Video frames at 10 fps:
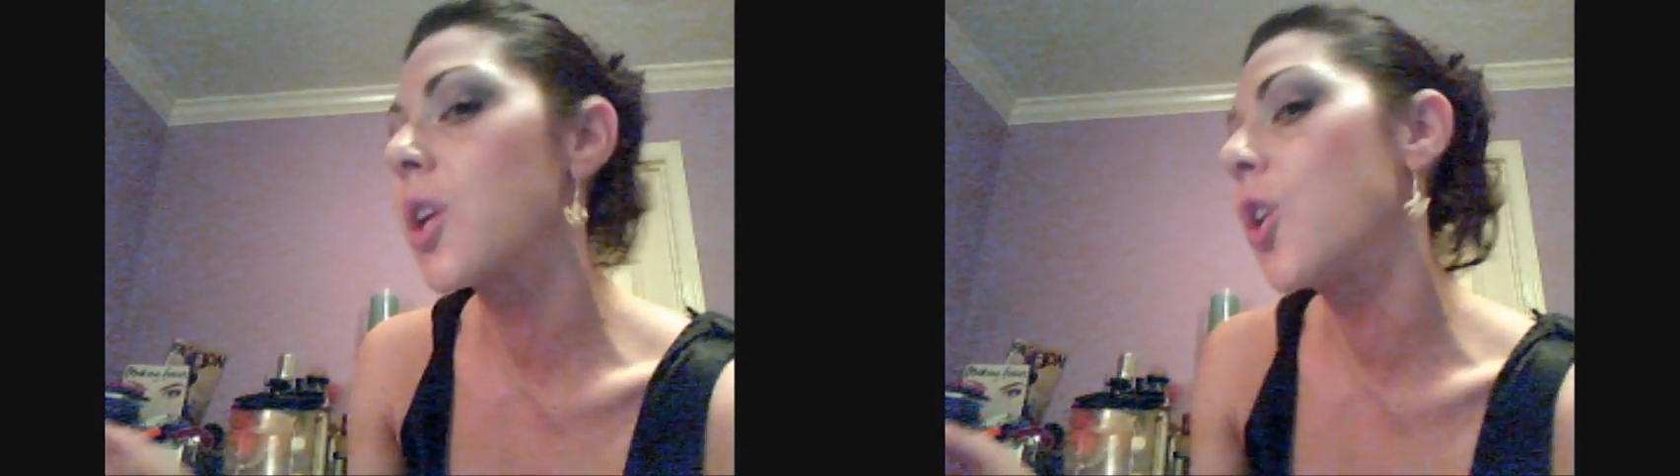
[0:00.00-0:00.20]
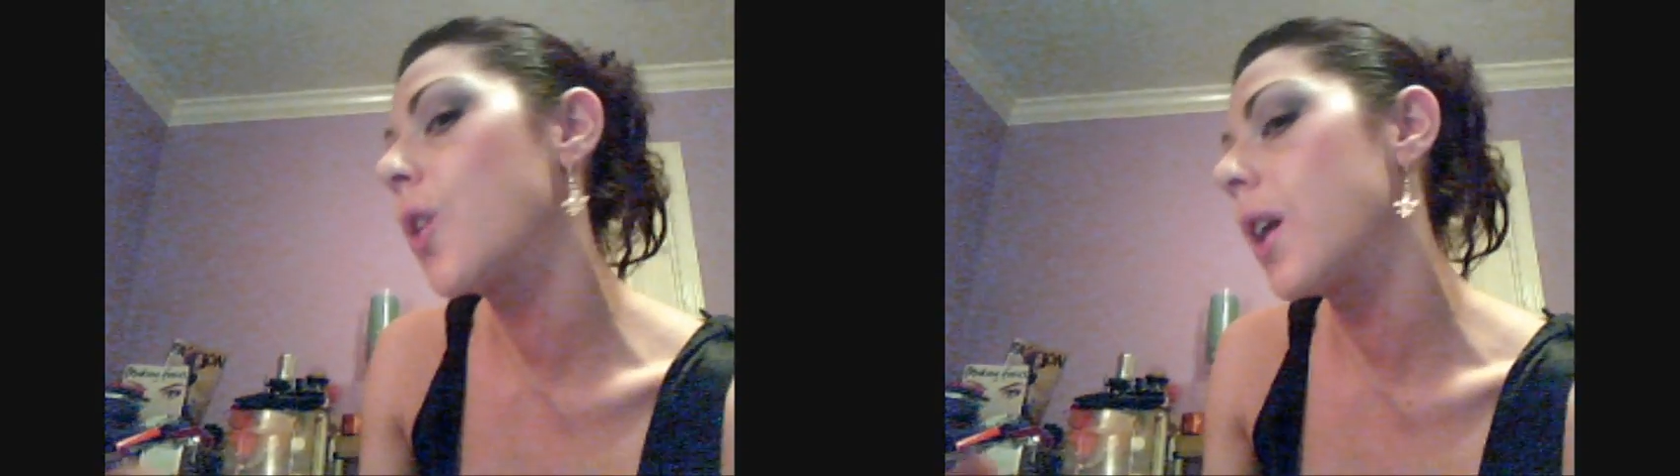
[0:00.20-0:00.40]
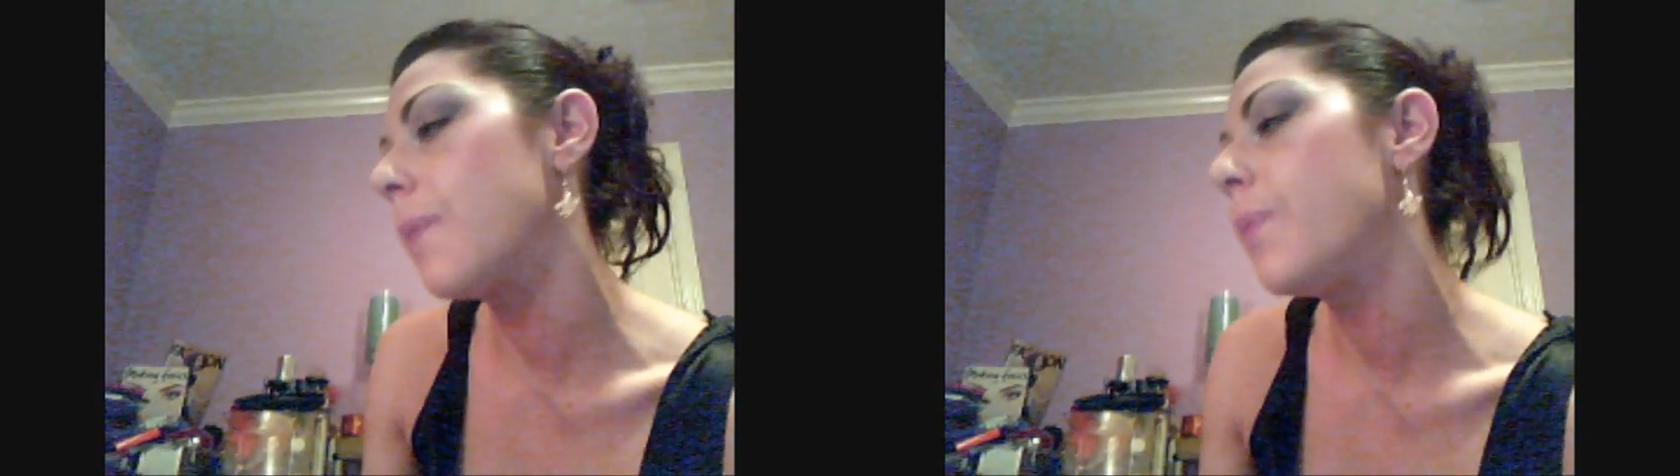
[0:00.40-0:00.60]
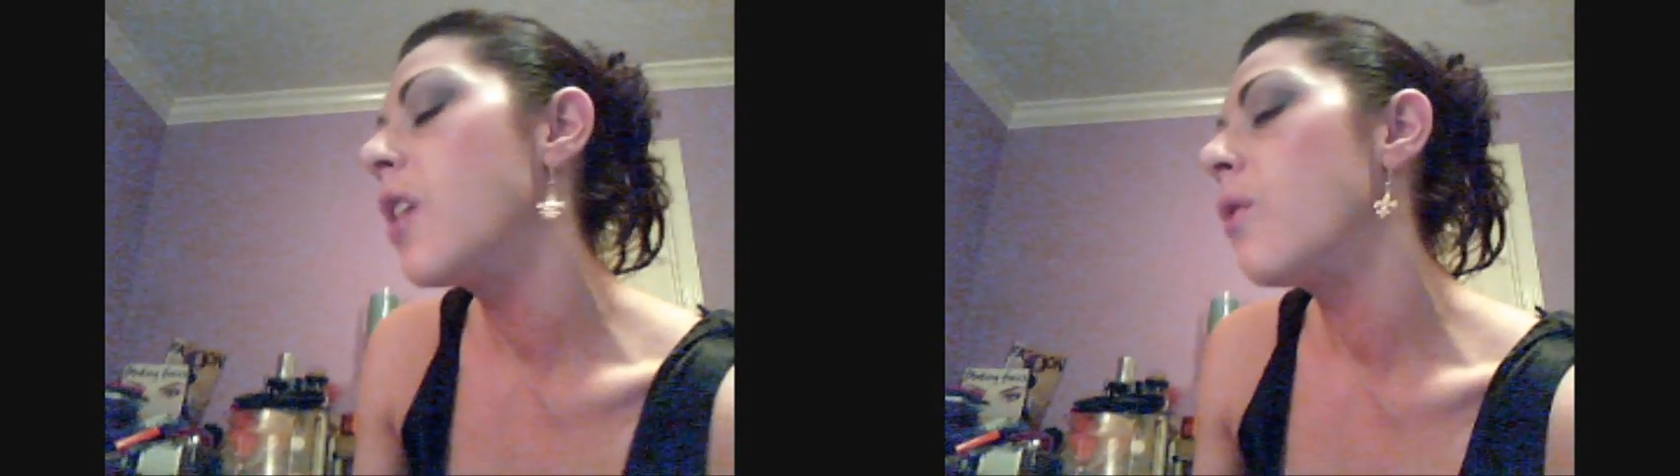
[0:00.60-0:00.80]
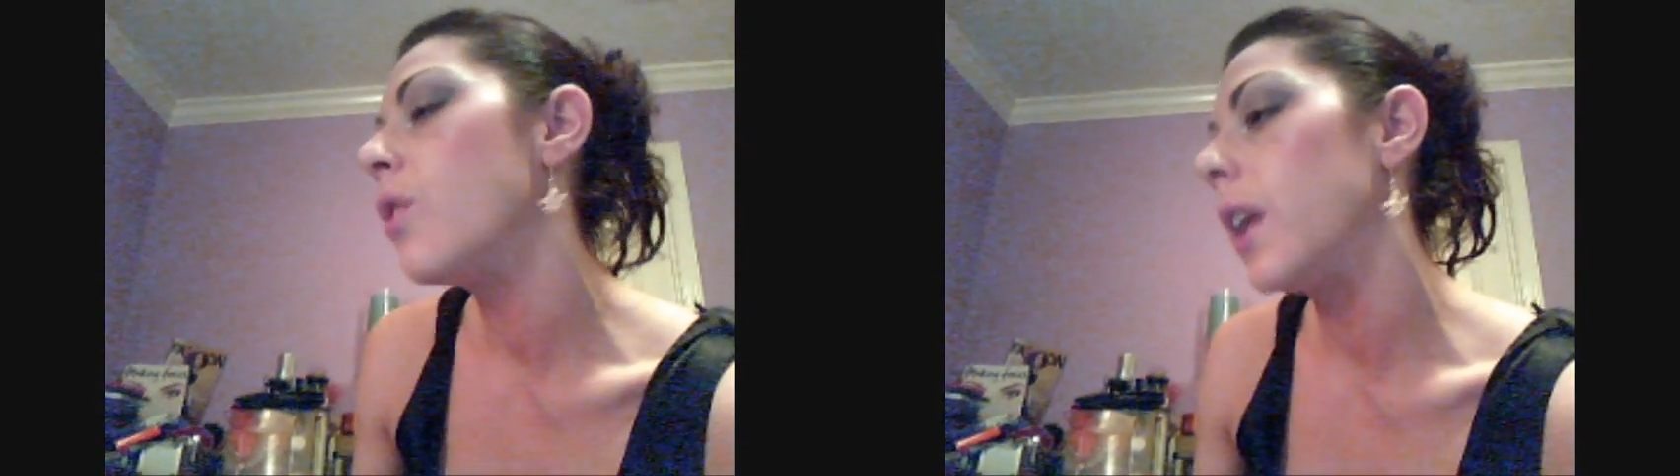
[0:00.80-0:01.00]
so you can
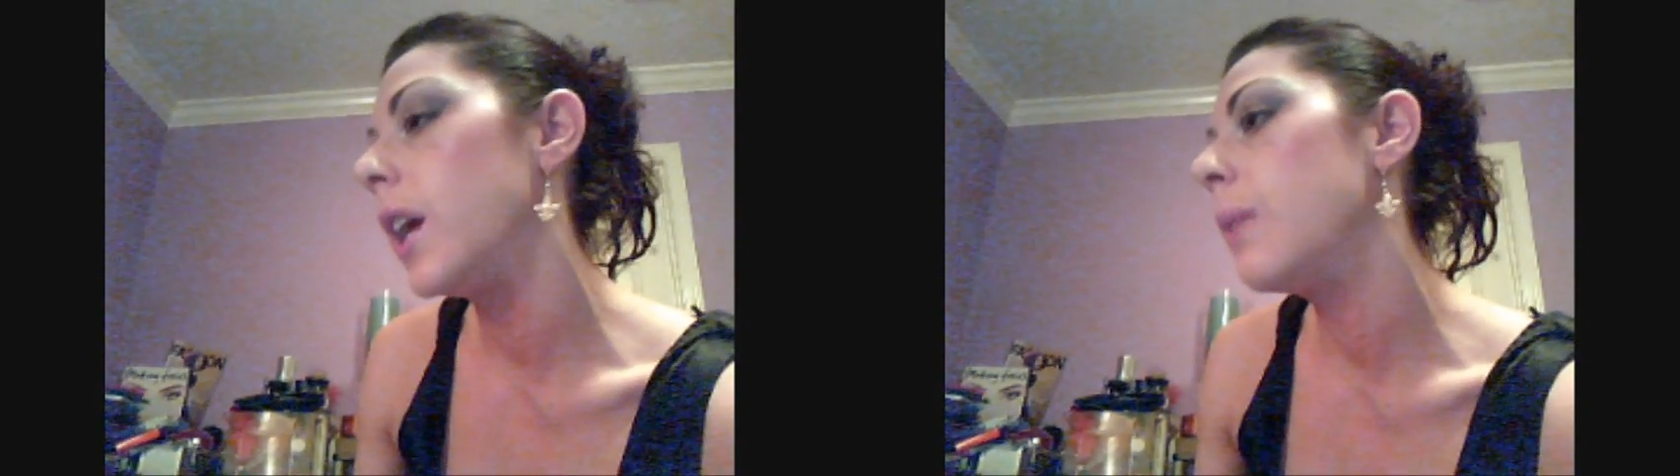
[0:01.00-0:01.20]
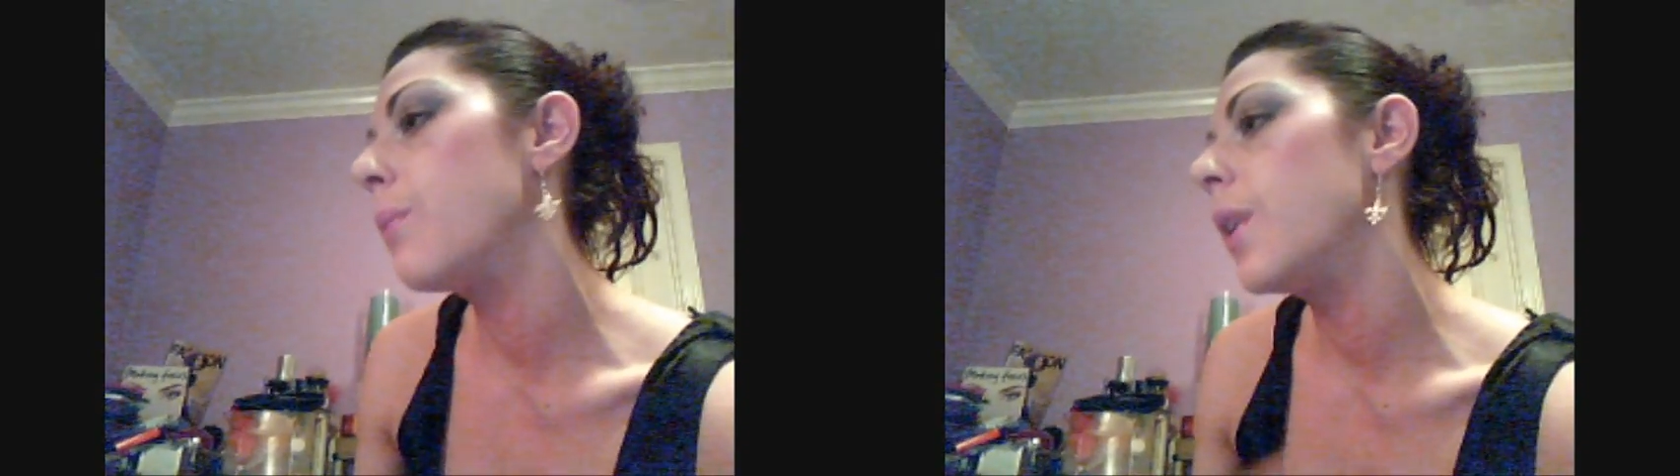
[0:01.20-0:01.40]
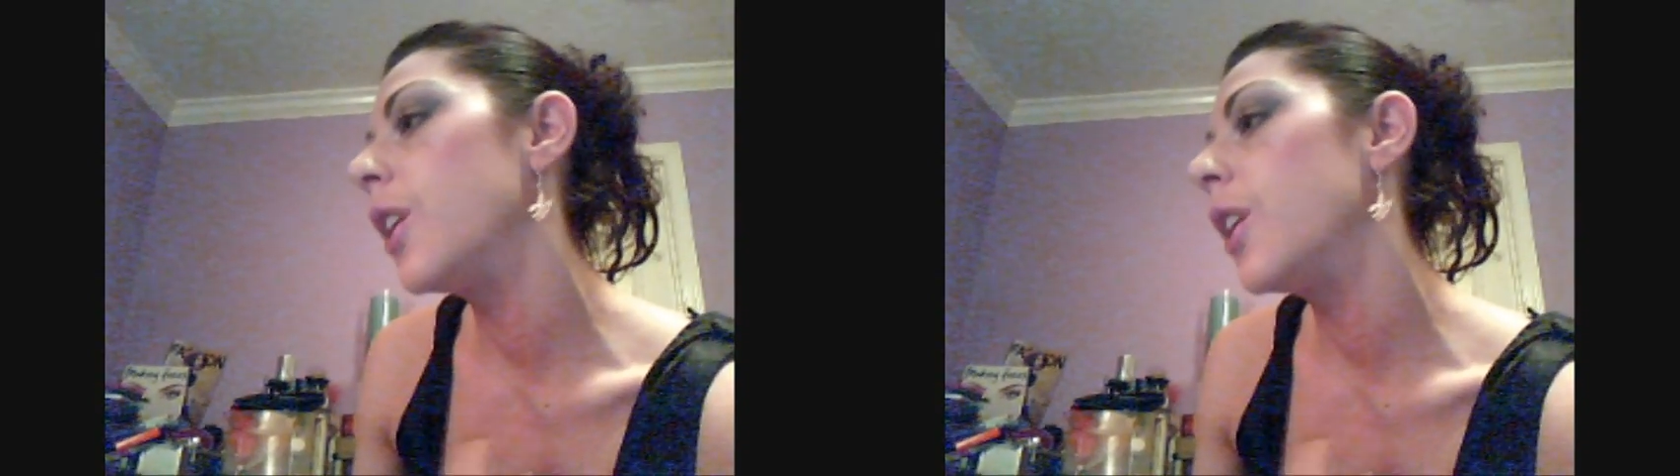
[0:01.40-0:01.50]
really,